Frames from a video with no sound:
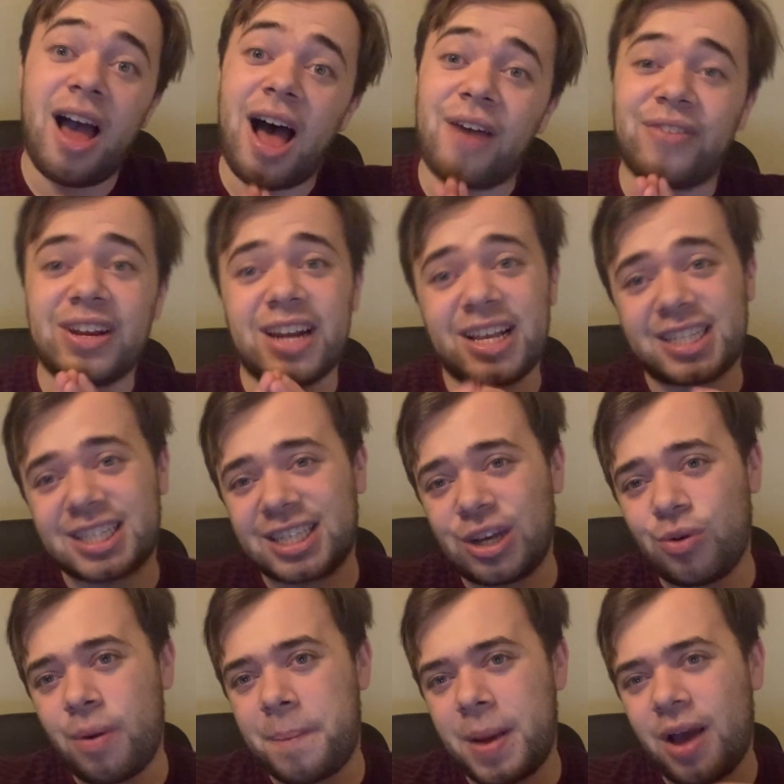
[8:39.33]
I think there's
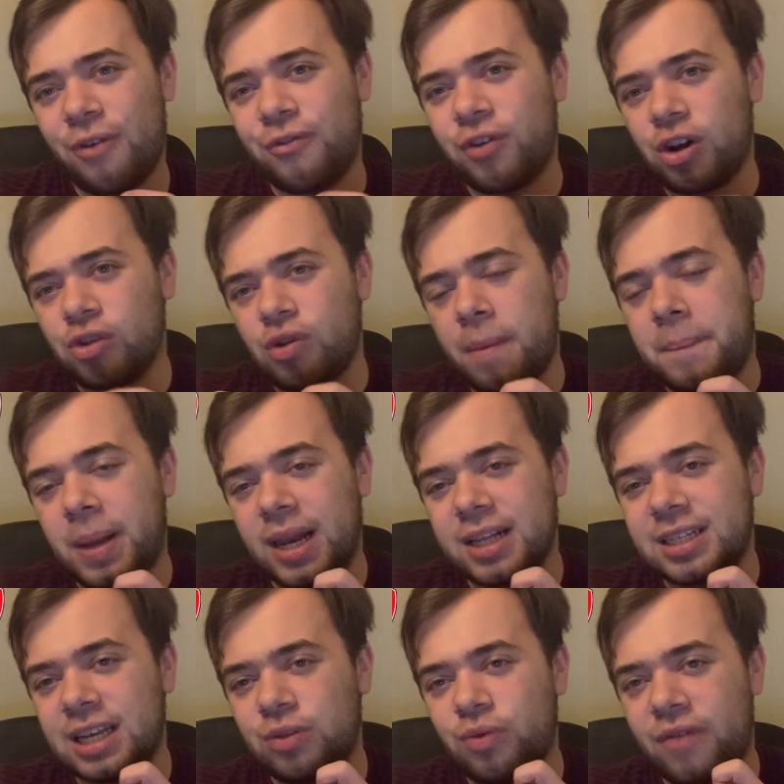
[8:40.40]
still a bit of
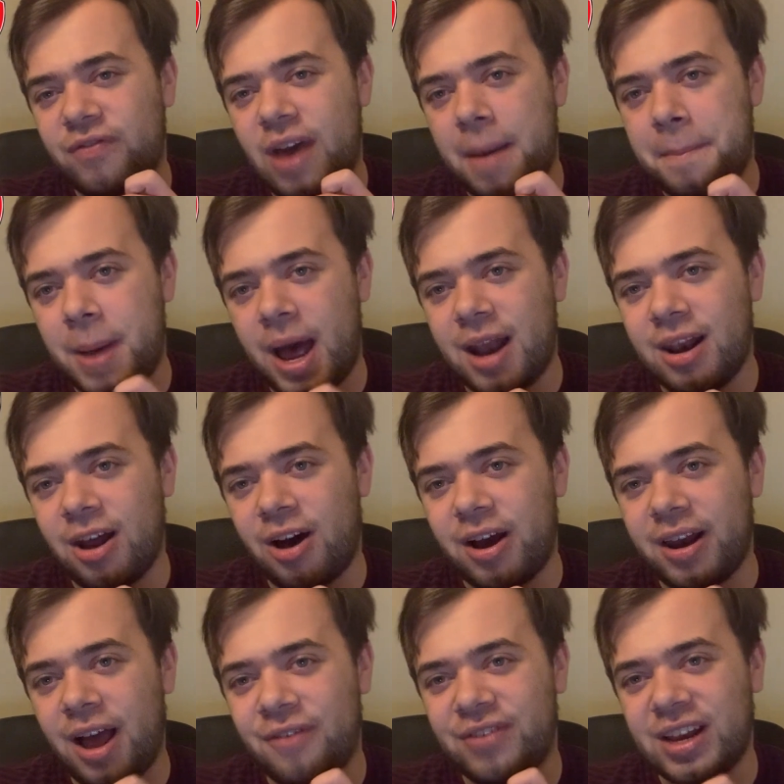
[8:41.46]
vulnerability with their back
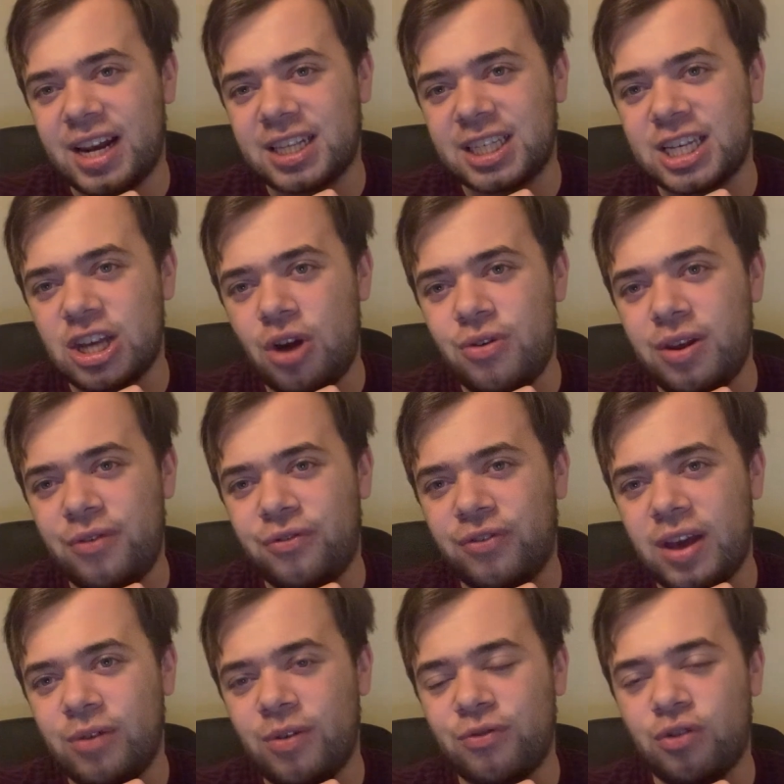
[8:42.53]
line. I think that's the only
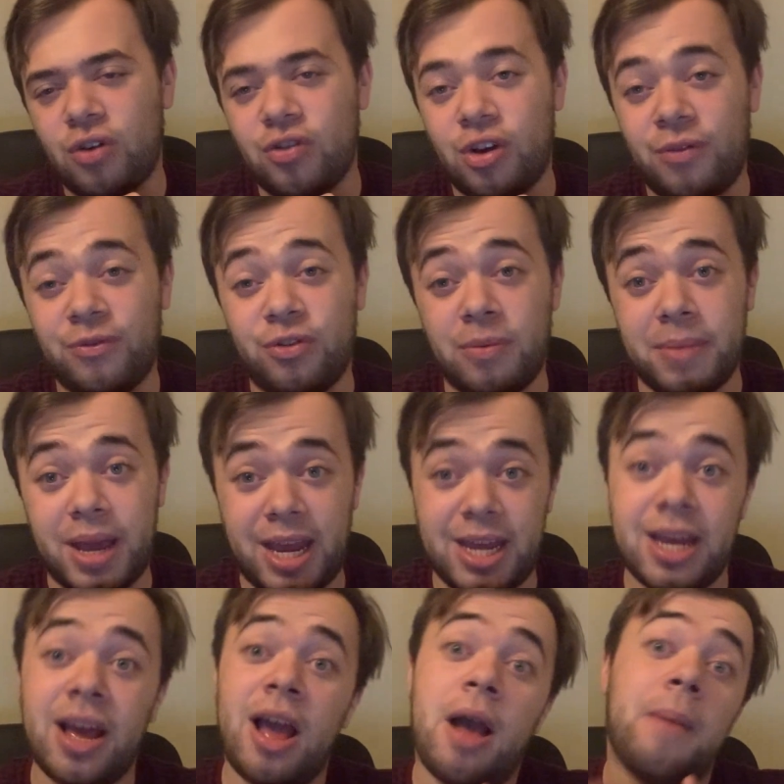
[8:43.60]
thing with Rotherham for me.